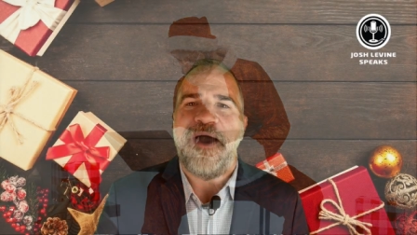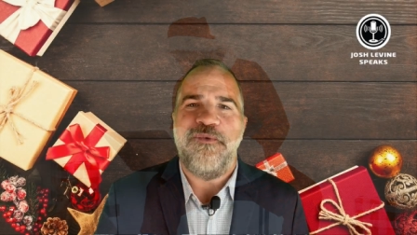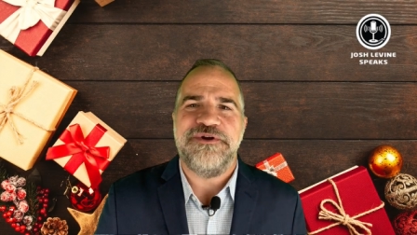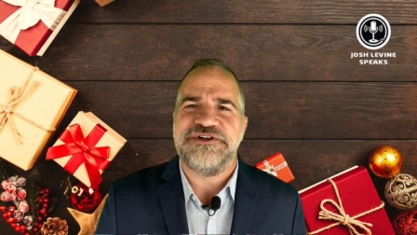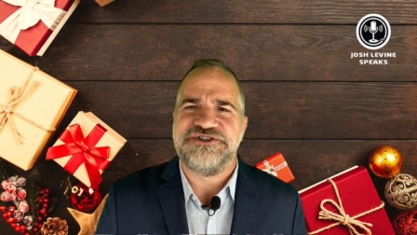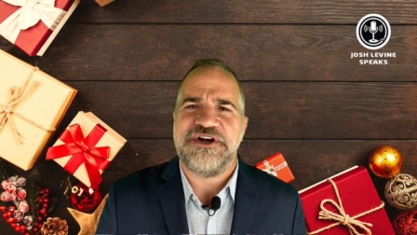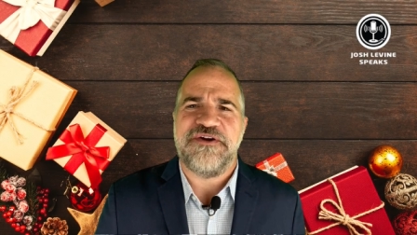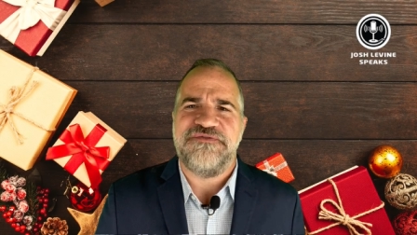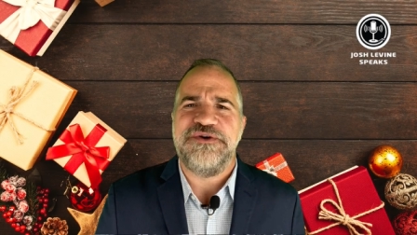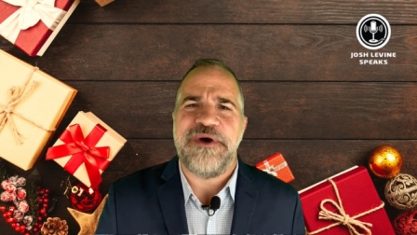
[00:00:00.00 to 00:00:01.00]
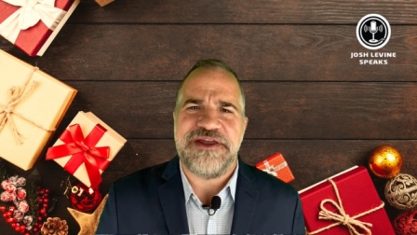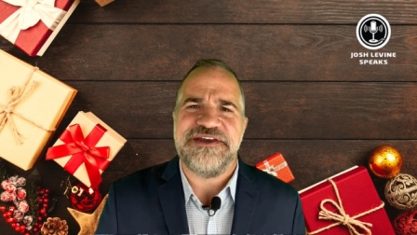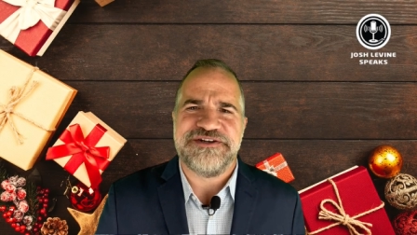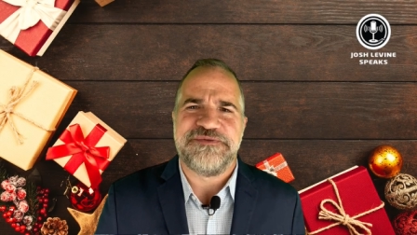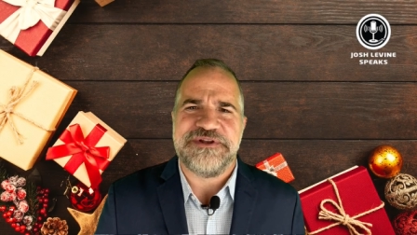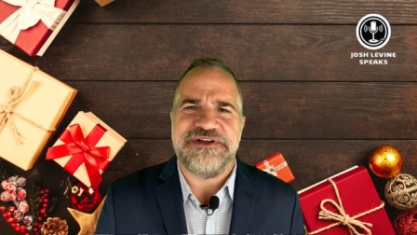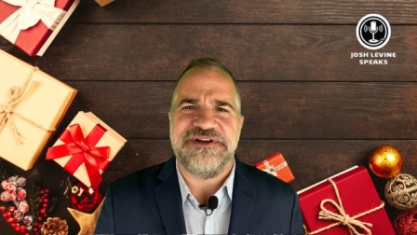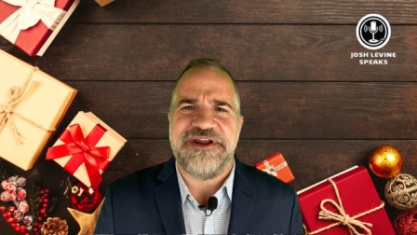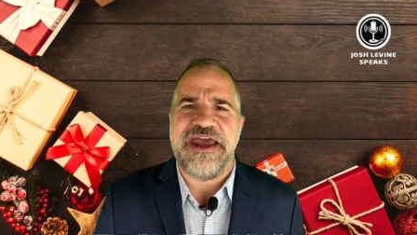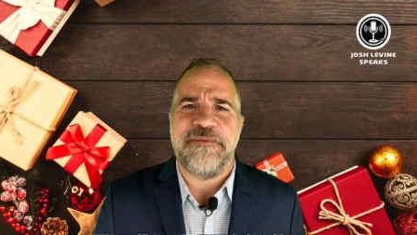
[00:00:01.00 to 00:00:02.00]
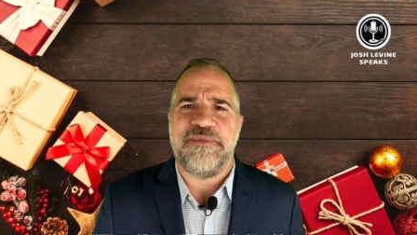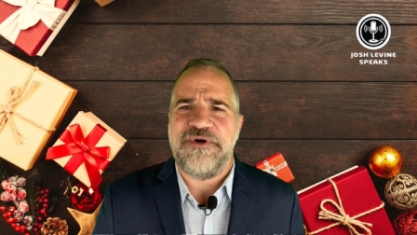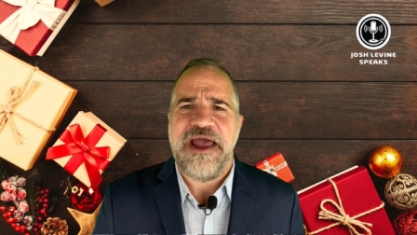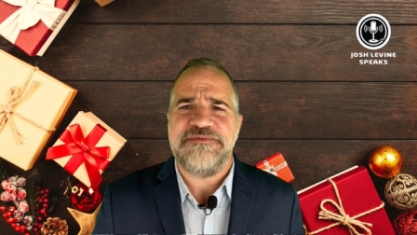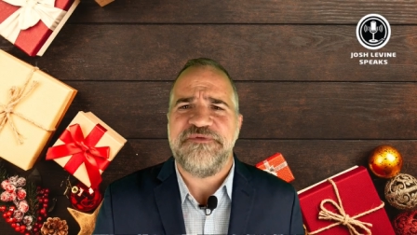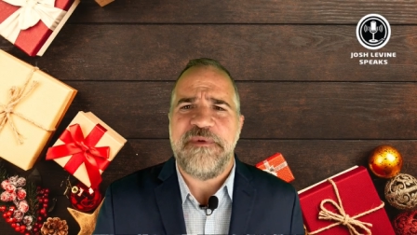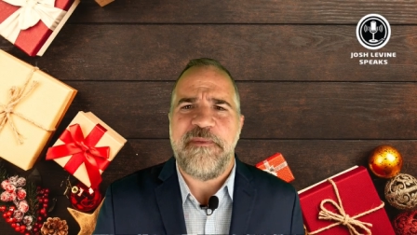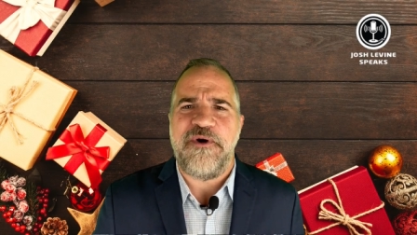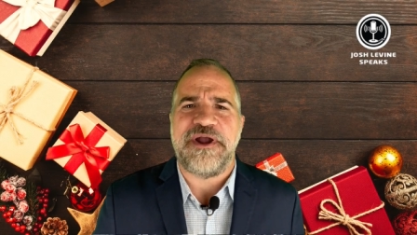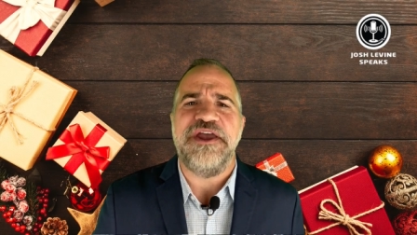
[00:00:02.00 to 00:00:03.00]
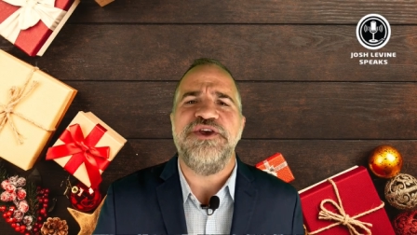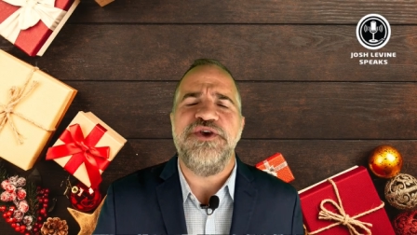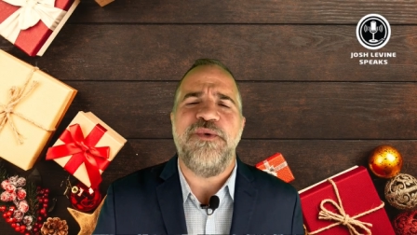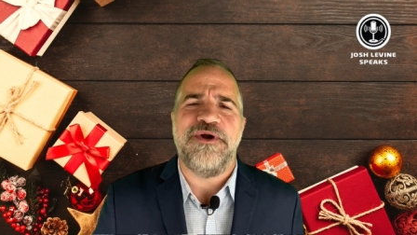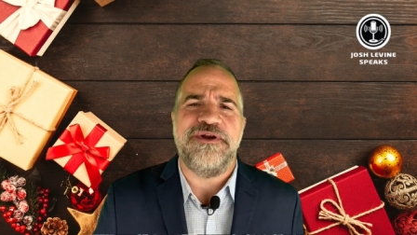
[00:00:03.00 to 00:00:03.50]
I wanted to share a few ideas with you today, and perhaps from a market you are